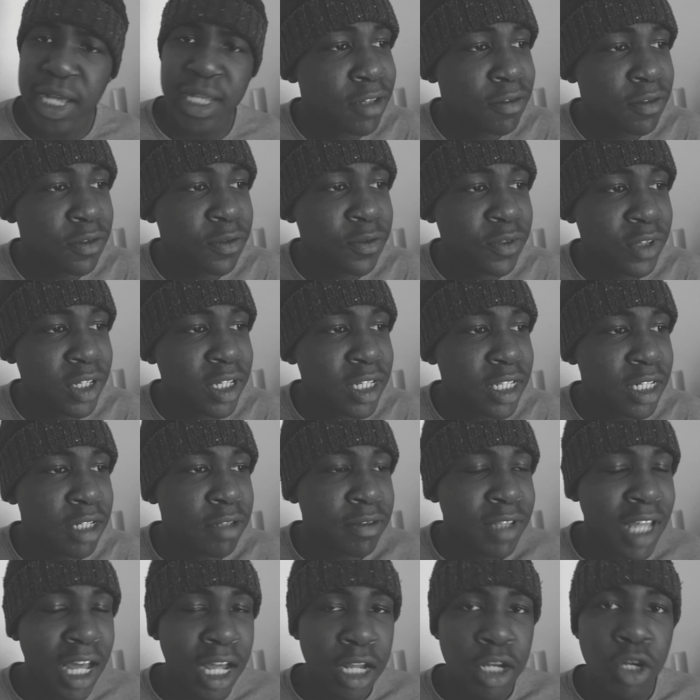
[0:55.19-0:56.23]
Even thinking of
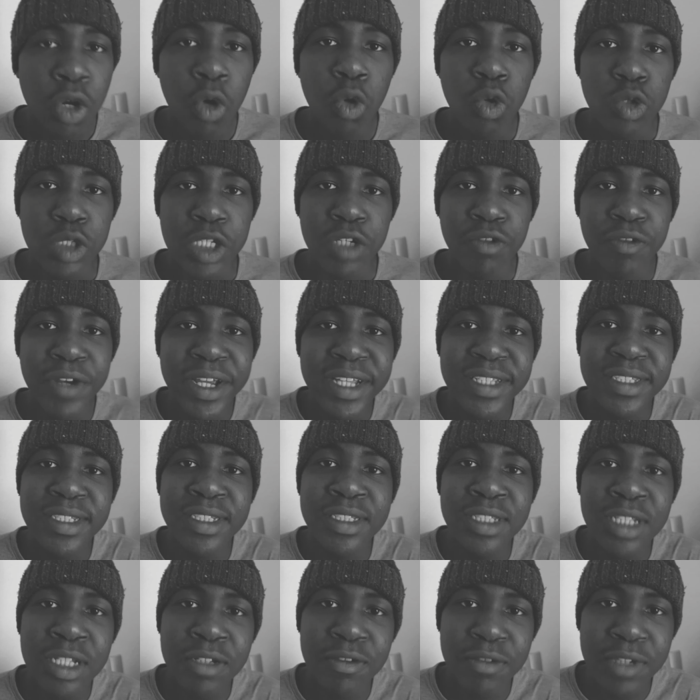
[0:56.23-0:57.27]
that alone, yeah,
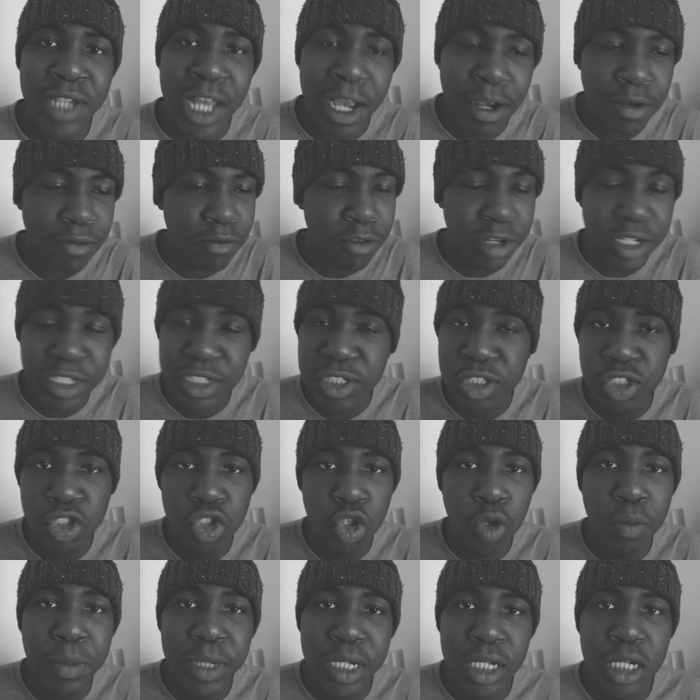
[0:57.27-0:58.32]
raises
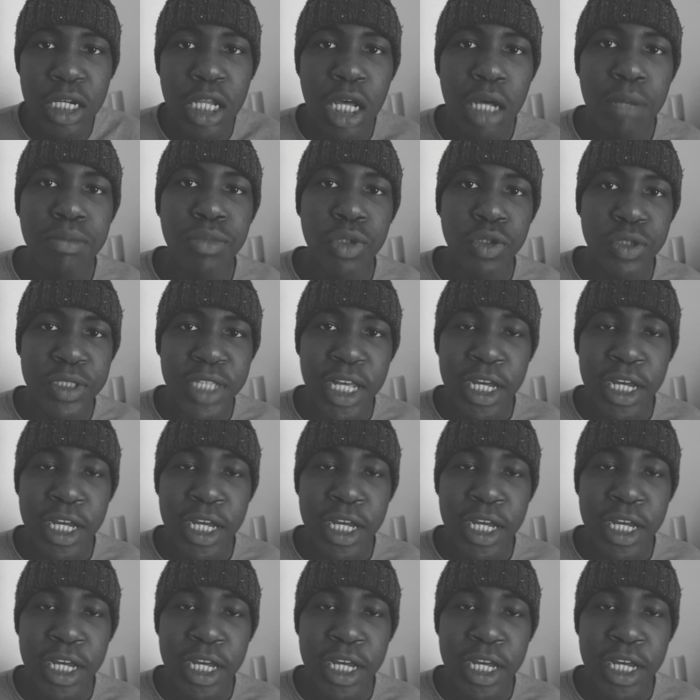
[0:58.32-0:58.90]
so many alarm bells.